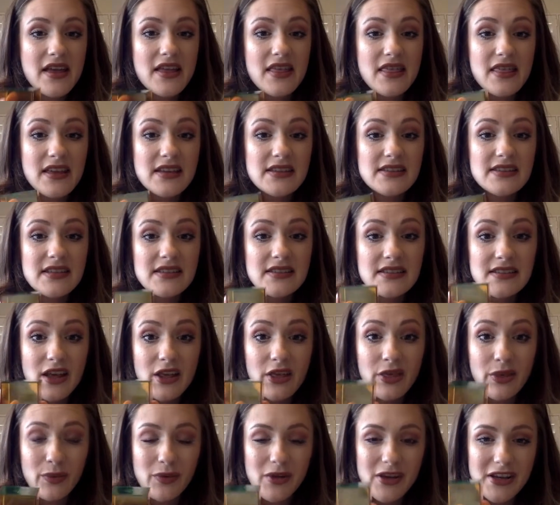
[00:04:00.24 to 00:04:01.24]
This is
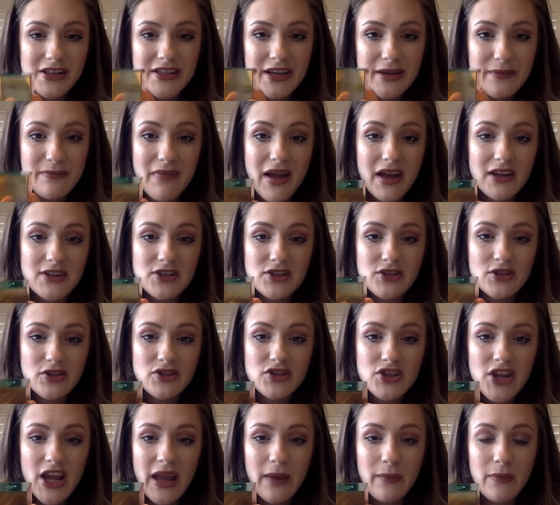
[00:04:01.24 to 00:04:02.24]
a 3-dimensional
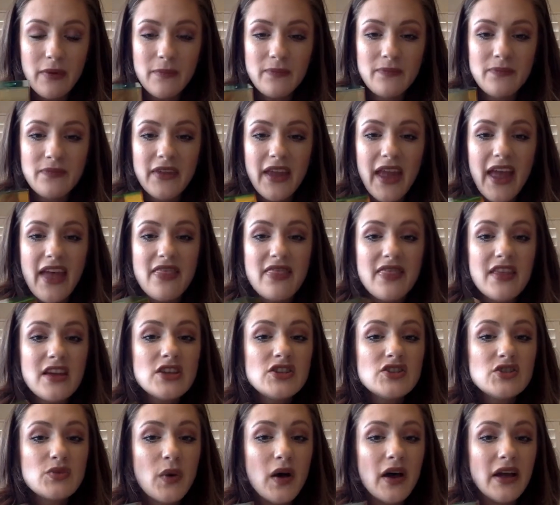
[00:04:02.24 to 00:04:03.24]
shape. And
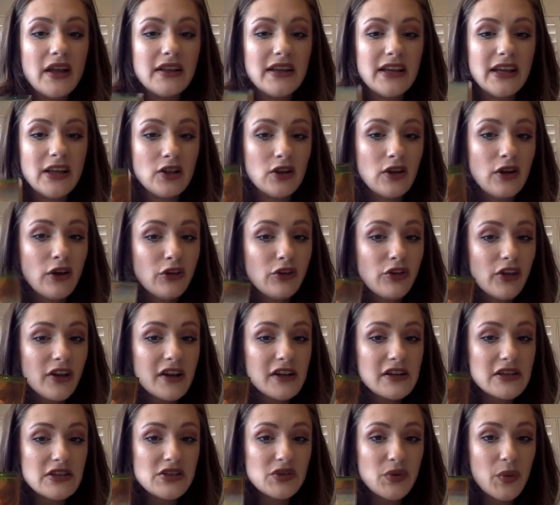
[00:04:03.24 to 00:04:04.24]
this one, it looks like
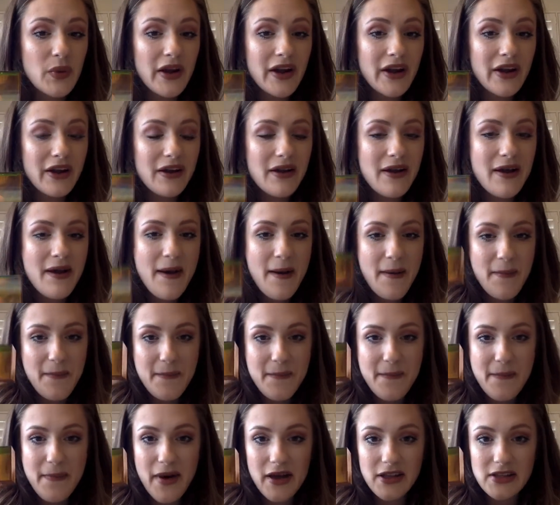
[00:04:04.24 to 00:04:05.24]
a square,
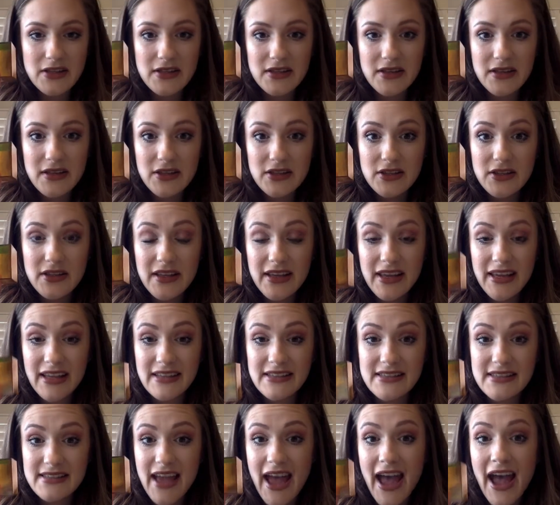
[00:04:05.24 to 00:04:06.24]
but
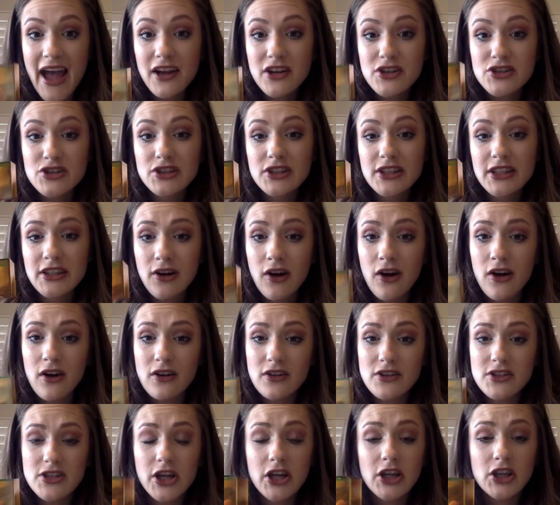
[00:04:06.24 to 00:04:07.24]
it's actually
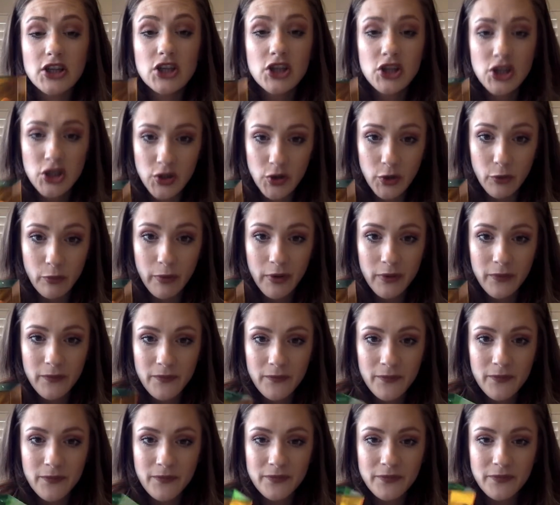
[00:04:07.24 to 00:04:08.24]
called a cube.
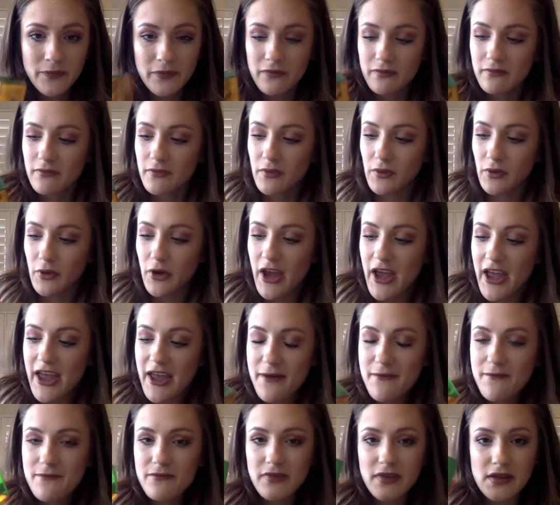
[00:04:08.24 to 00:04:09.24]
Okay,
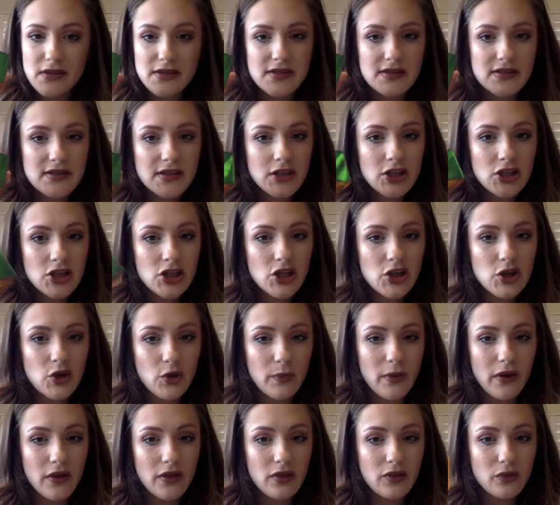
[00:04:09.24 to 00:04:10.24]
this is a cube,
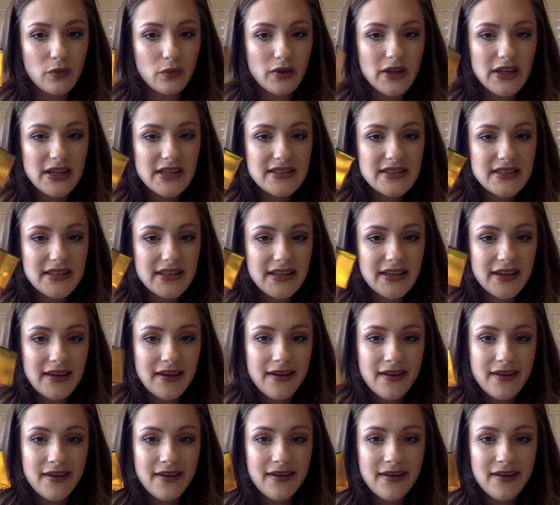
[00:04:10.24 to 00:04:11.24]
a 3D
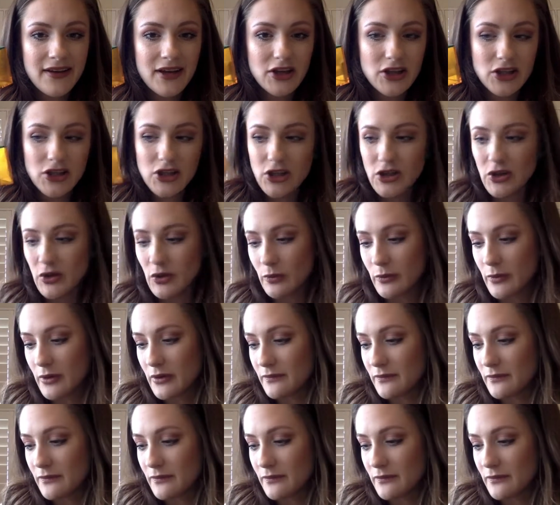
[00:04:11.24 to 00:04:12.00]
cube.